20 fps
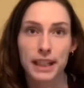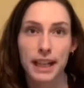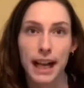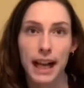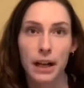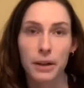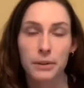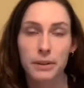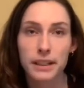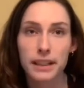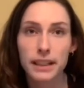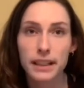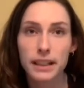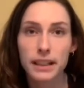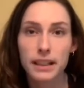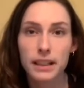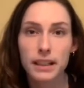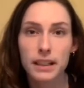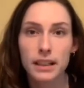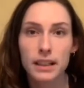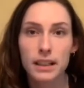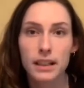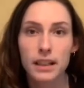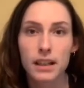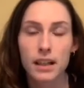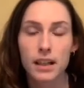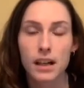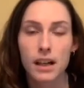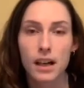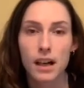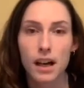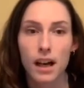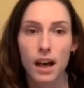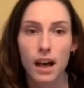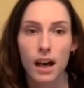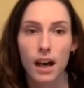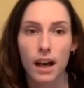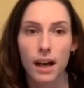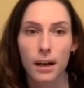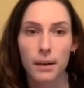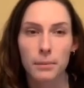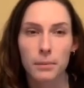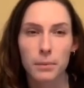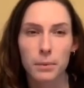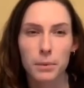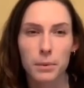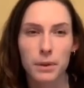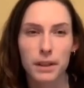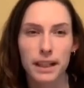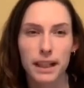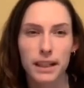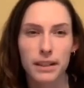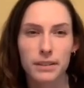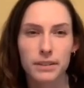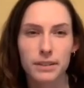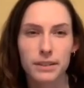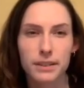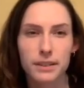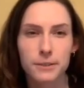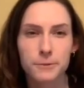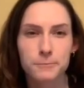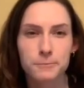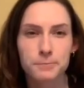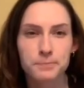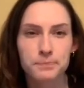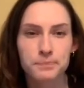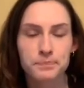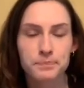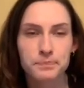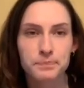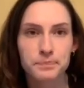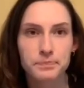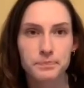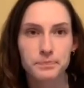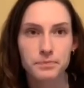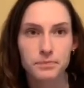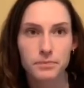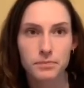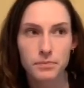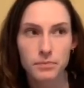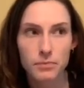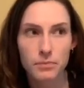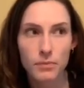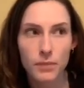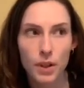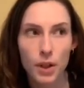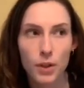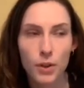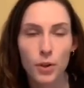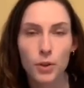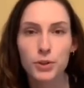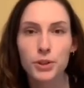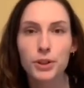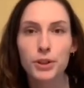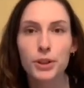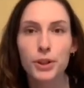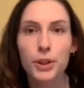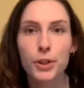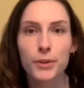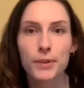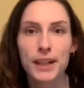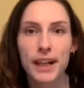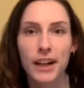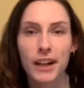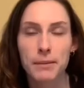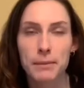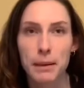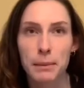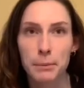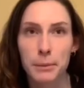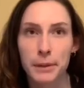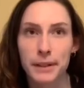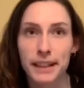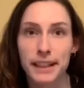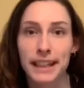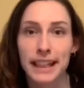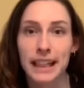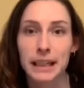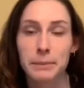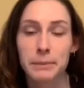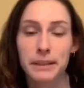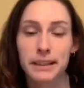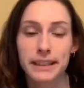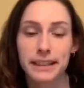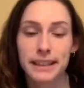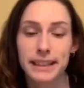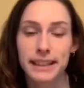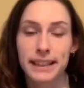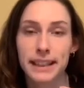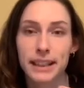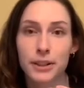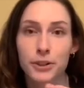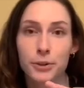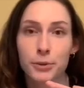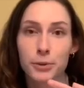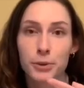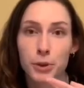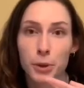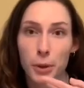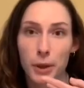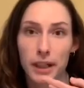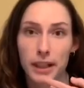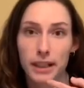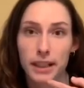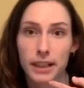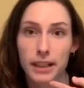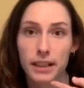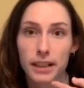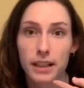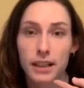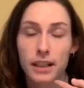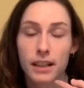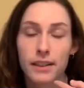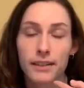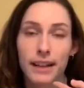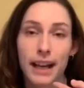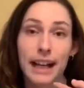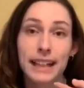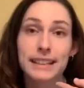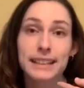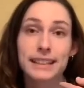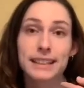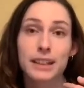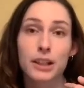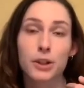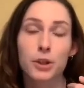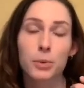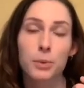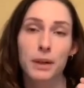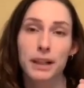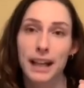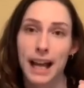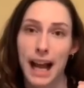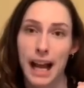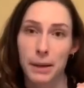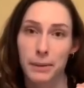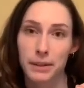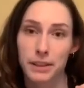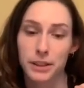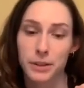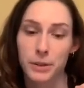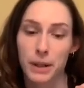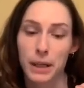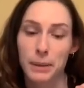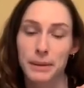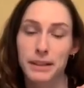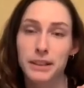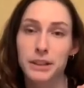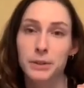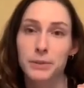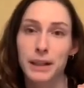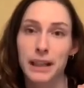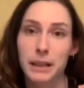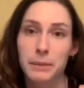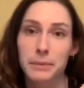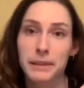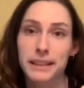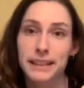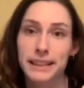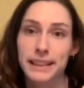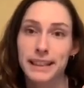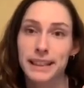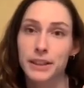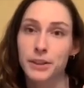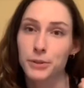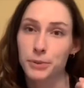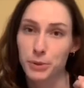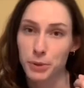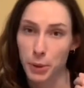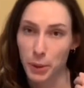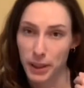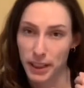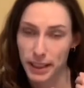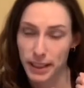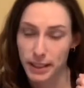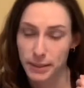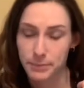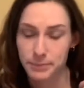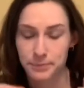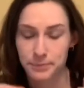County, what else? Those are the 3 I remember, and then ABT New York. That's the one I went to. I went to ABT New York.